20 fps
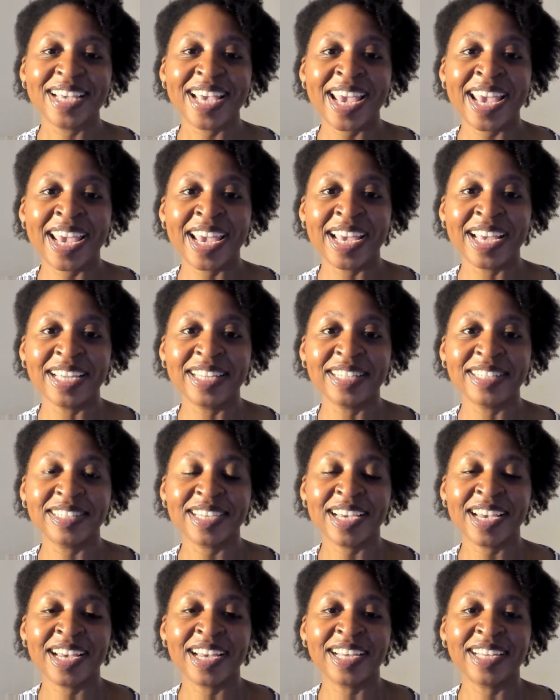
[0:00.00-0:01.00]
And
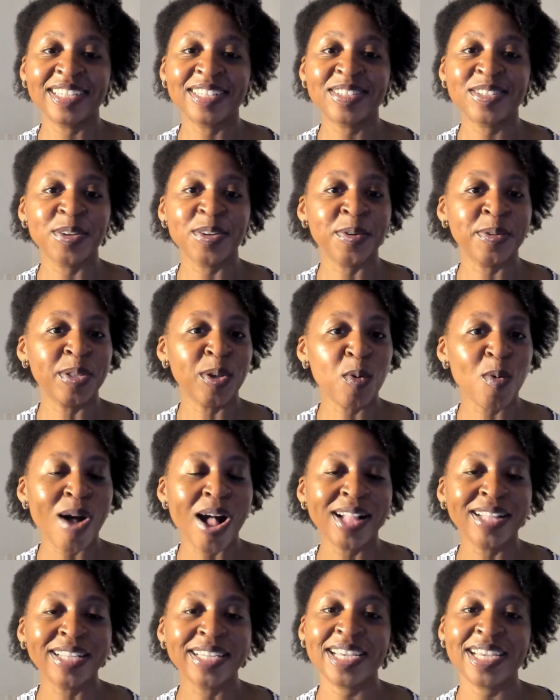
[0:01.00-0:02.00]
so the
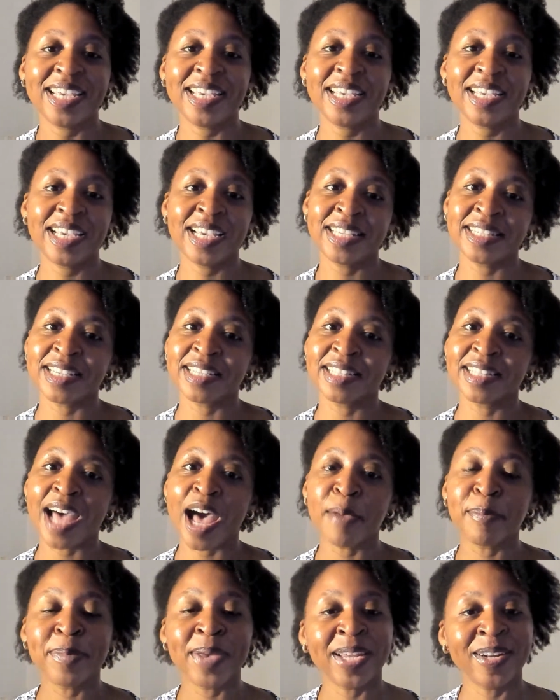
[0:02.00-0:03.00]
quality is a
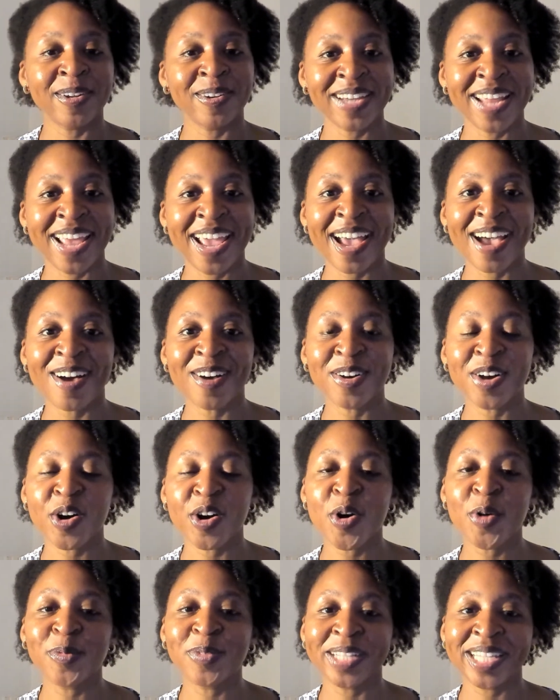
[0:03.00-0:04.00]
lot better now.
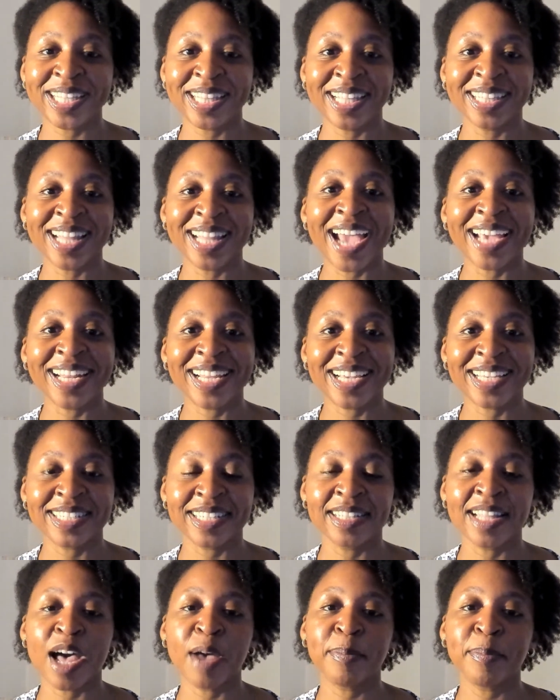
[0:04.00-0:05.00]
Hopefully the lighting is
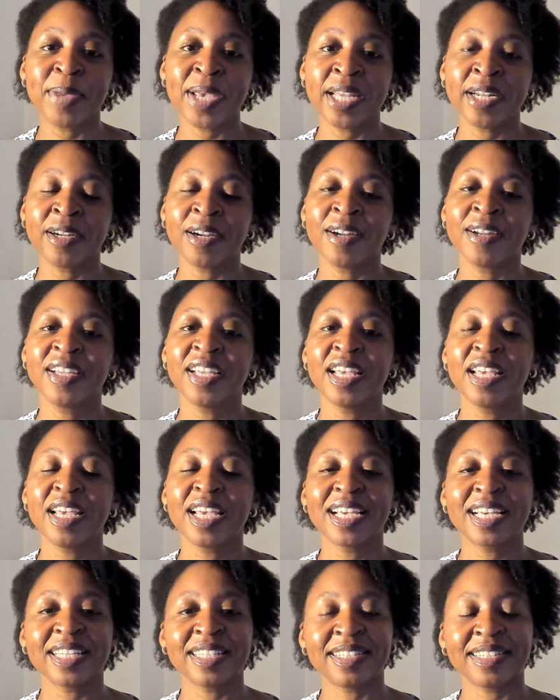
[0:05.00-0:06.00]
a lot better
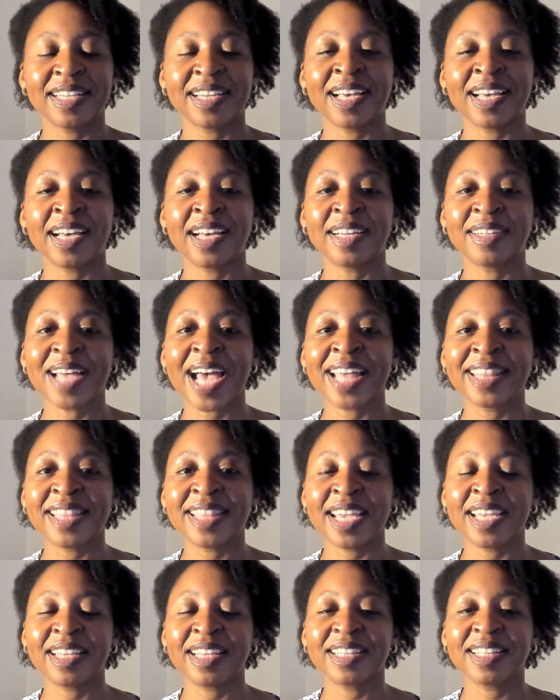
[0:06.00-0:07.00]
because I
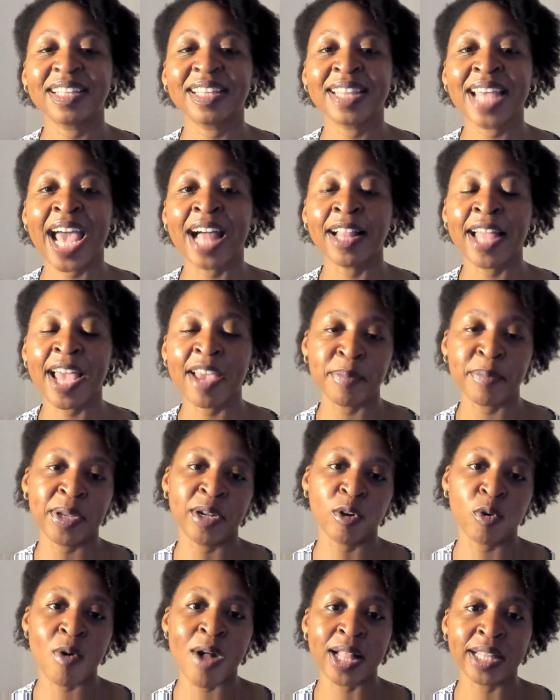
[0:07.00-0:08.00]
think I'll have
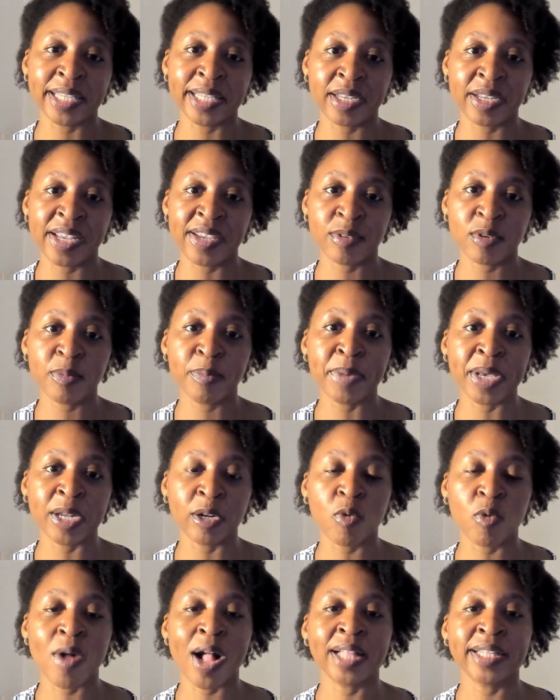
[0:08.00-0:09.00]
better quality
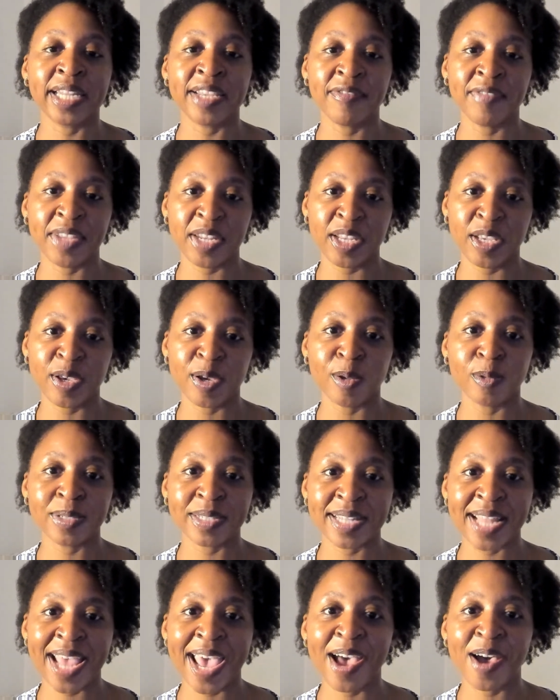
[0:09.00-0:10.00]

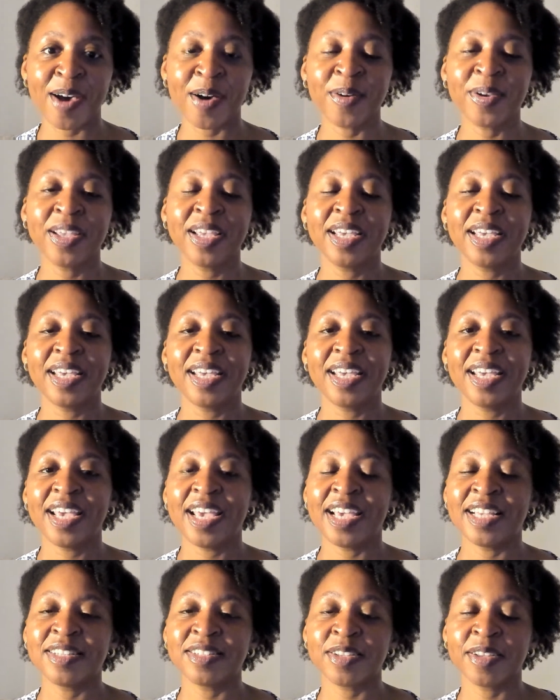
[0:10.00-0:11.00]
videos now.
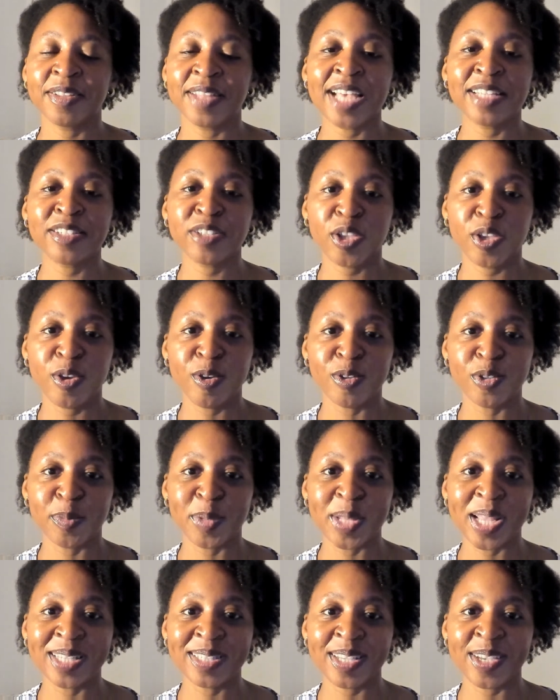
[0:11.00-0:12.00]
And so that's a huge
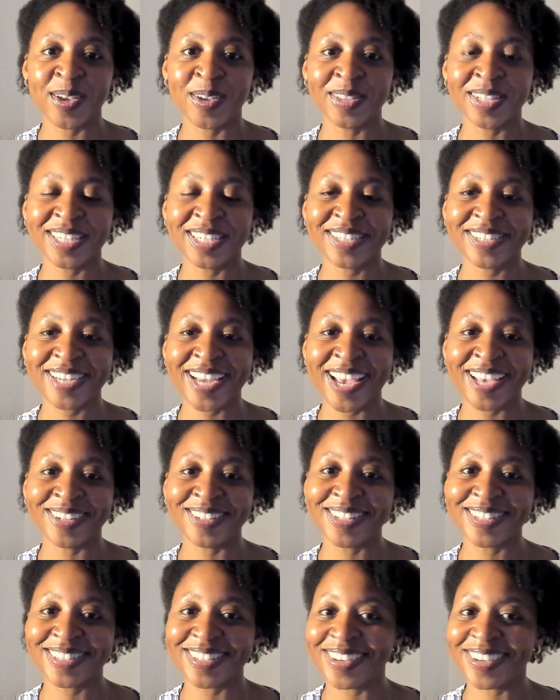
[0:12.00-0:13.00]
blessing on this
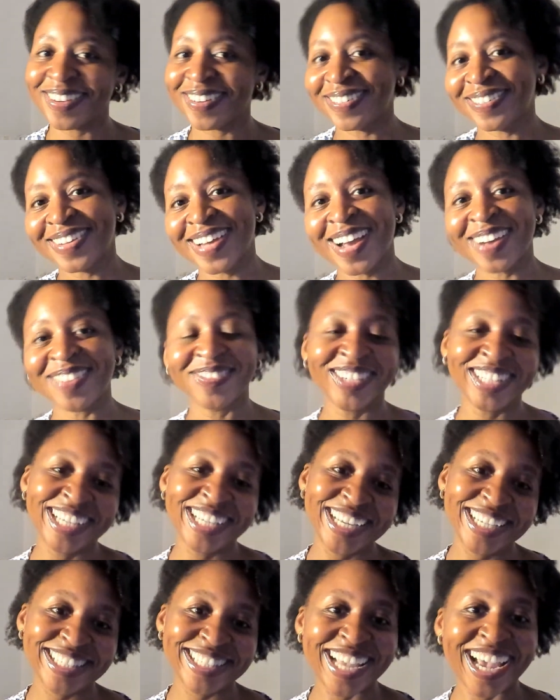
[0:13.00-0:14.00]
channel. So I'm
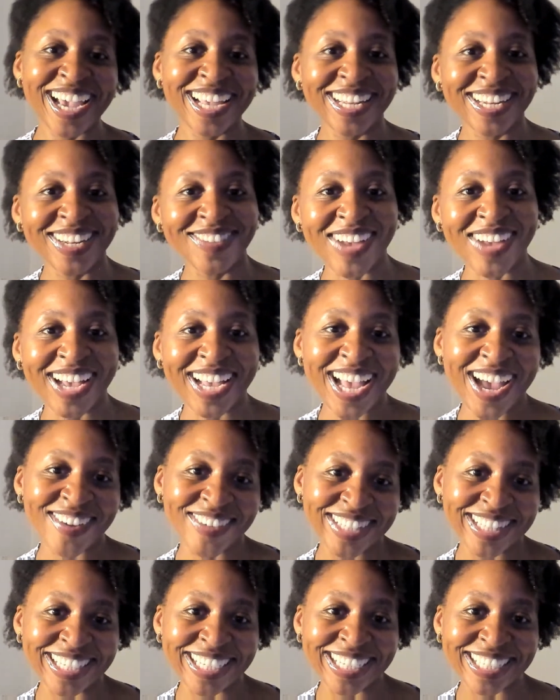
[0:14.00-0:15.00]
really excited about how
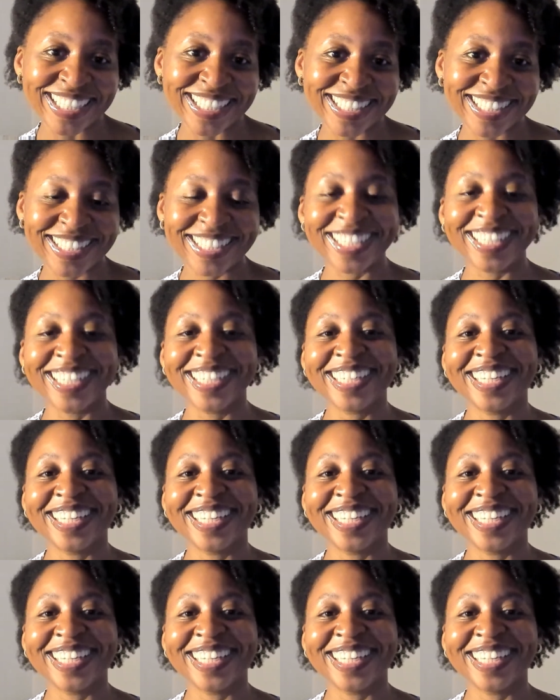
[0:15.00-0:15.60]
it looks.